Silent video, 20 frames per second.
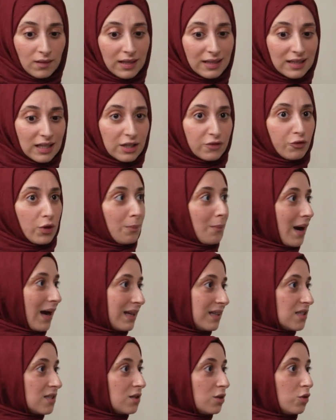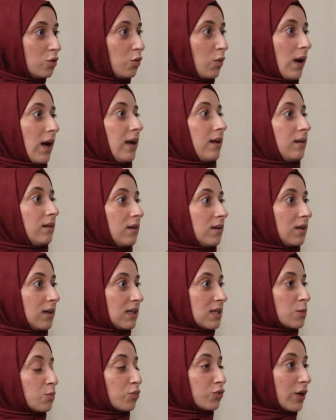It like reminds you when
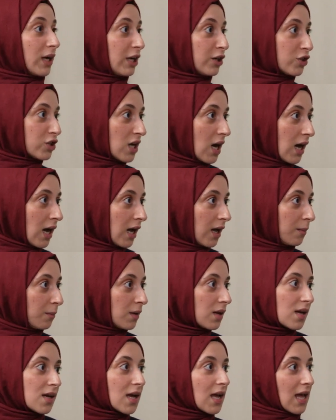it's prayer time